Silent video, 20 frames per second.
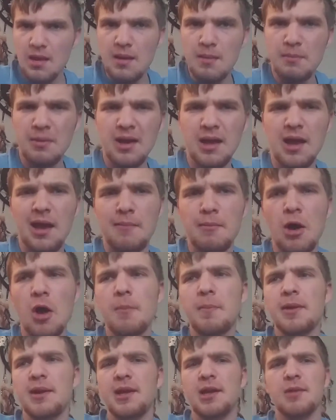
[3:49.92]
But I'm
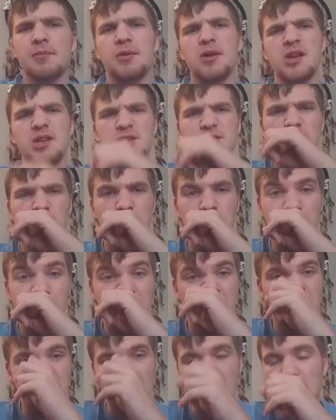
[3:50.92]
hoping here pretty soon
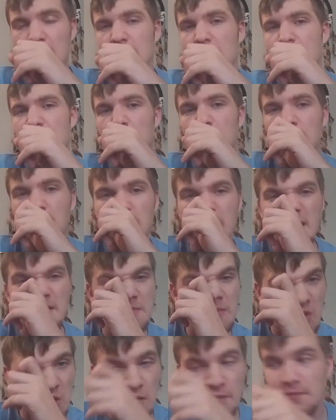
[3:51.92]
I'll
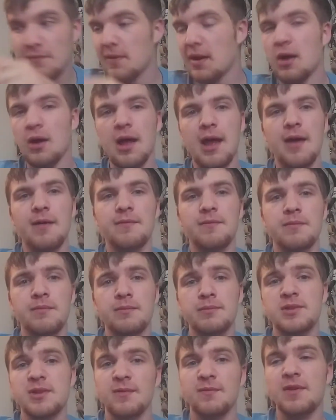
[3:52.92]
have
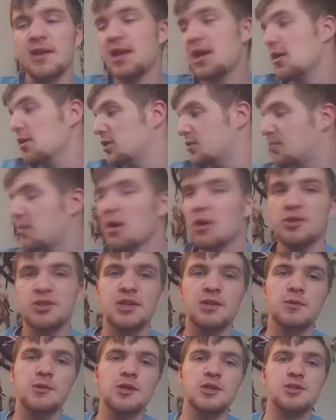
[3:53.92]
some videos
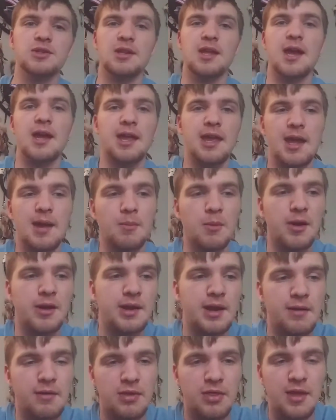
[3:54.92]
posted using that camera and
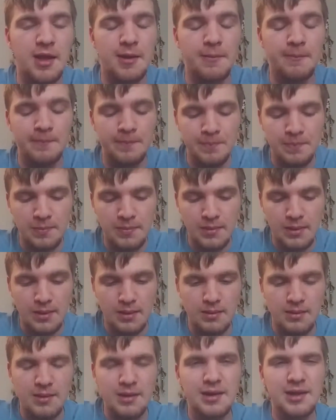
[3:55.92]
everything.
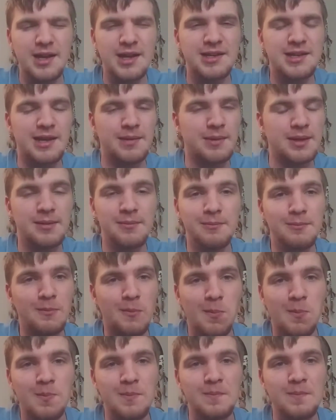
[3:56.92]
God damn it.
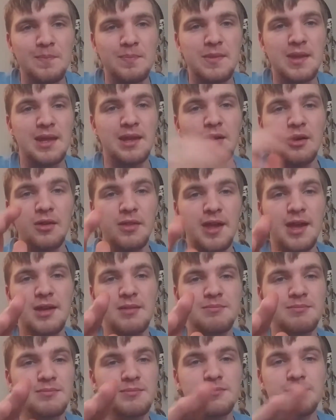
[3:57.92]
And all
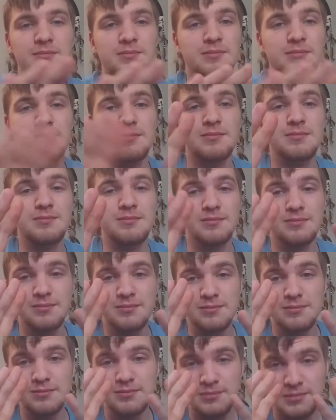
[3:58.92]
that
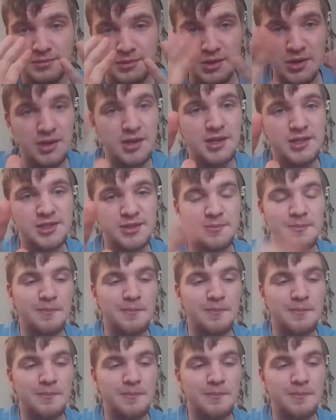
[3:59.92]
goodness.